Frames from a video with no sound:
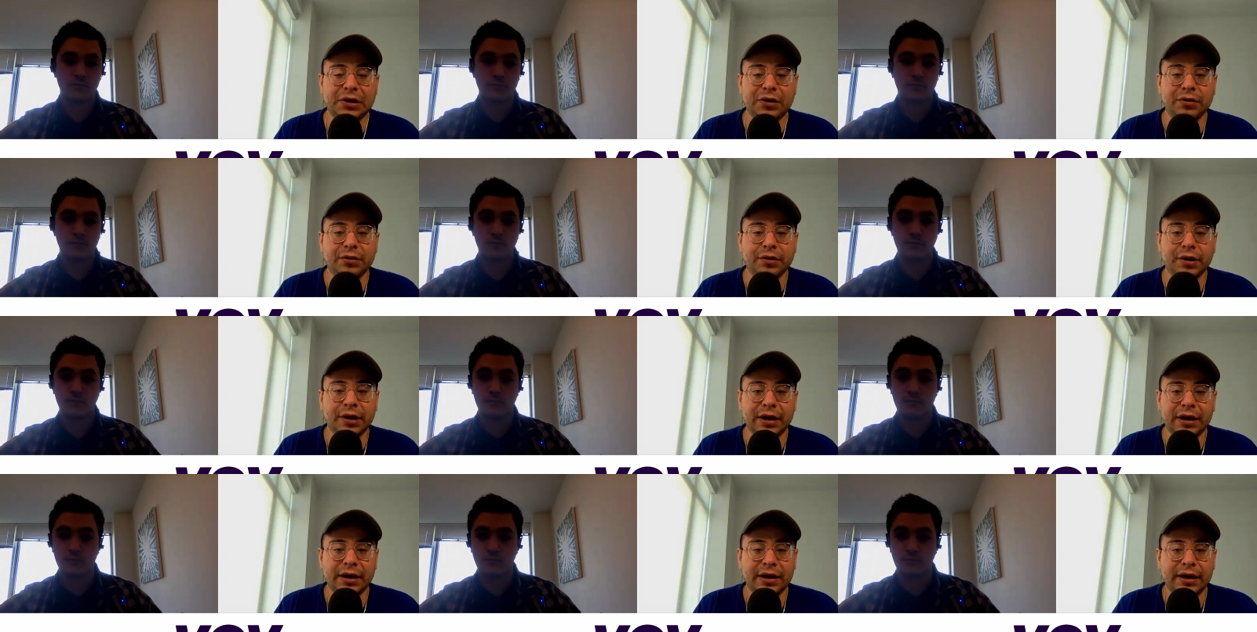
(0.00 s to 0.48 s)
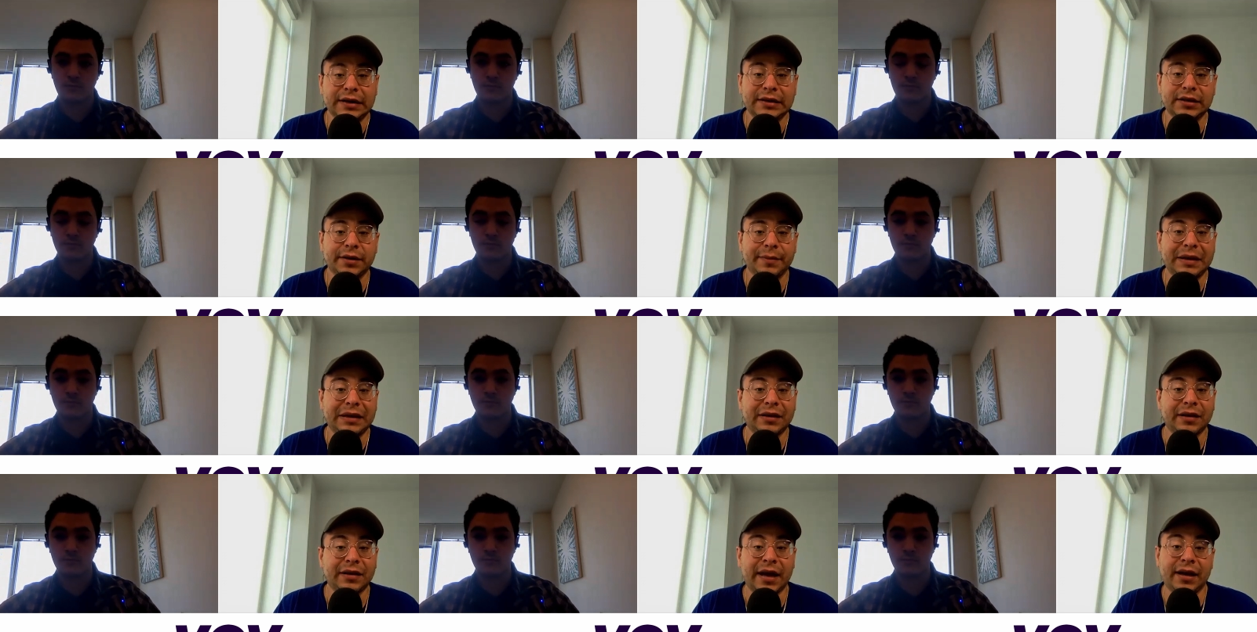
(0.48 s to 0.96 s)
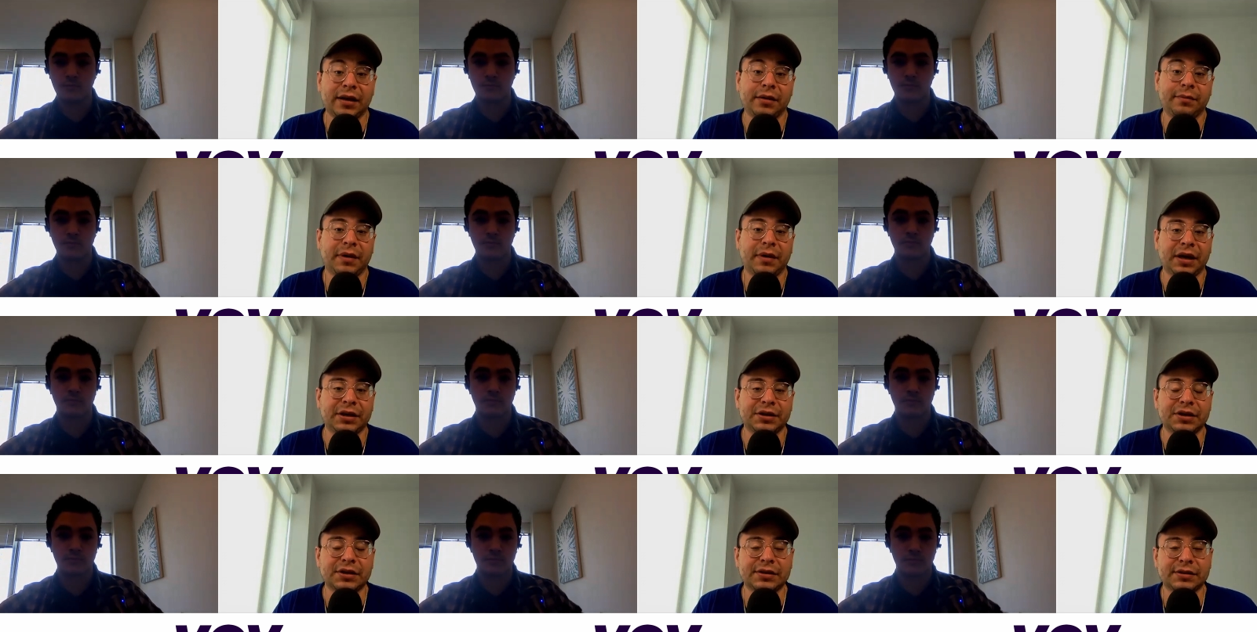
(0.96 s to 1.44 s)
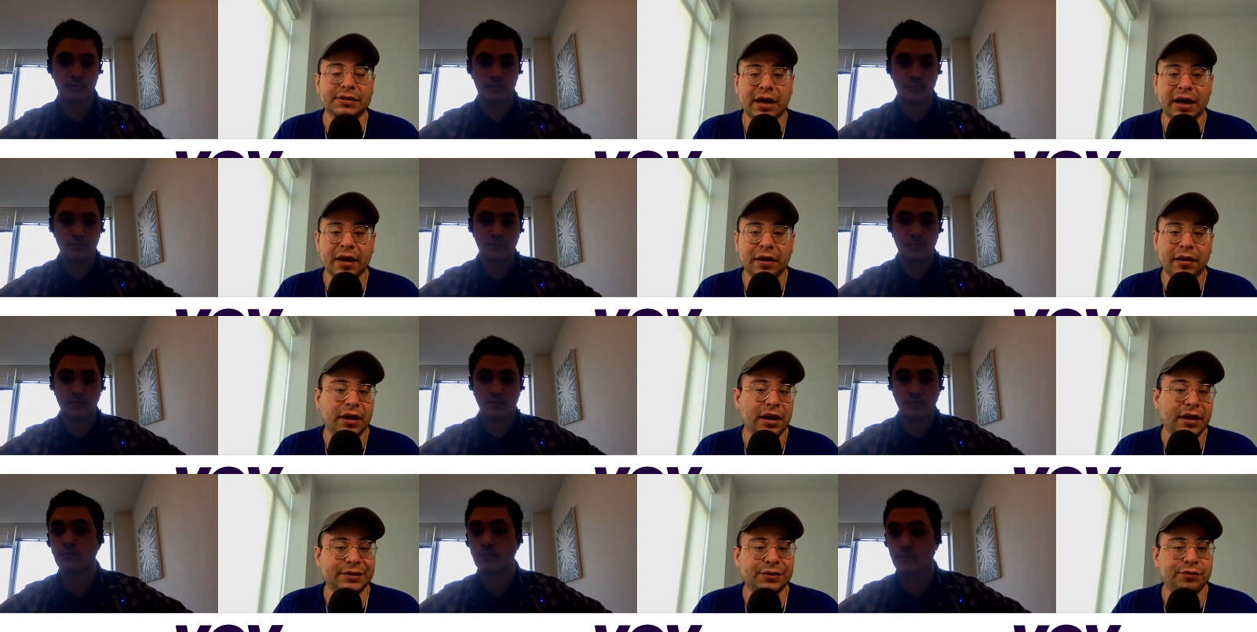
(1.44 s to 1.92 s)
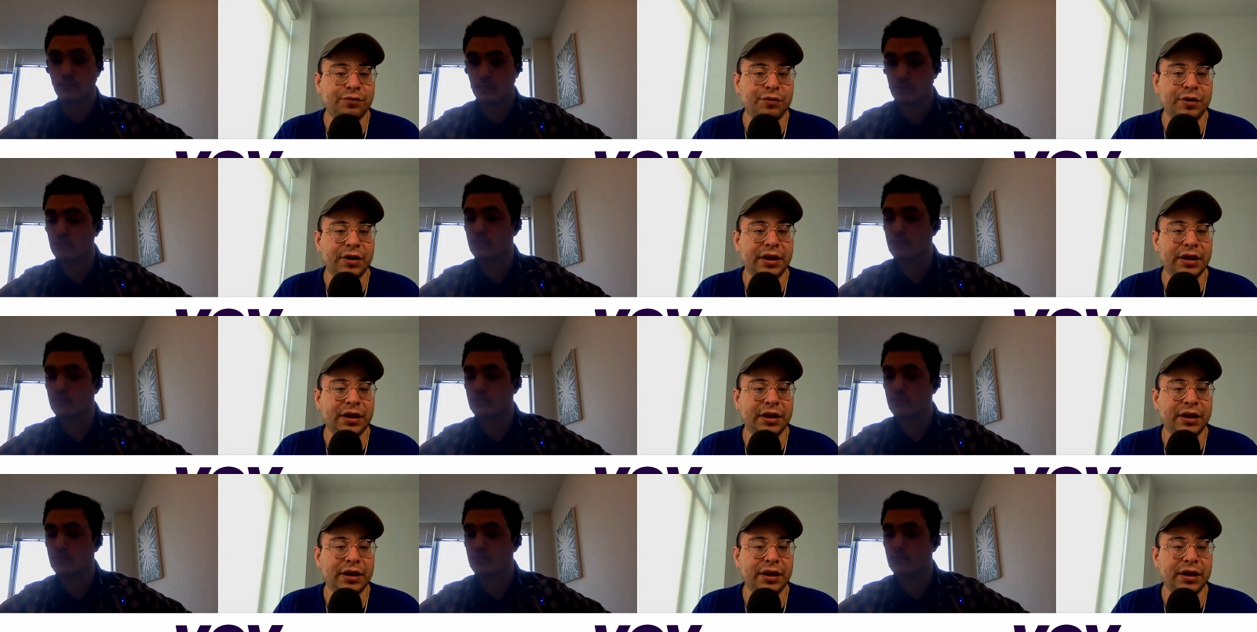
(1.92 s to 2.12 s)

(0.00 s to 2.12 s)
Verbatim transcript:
Speaker 1: episode, it's going to be landing pages. This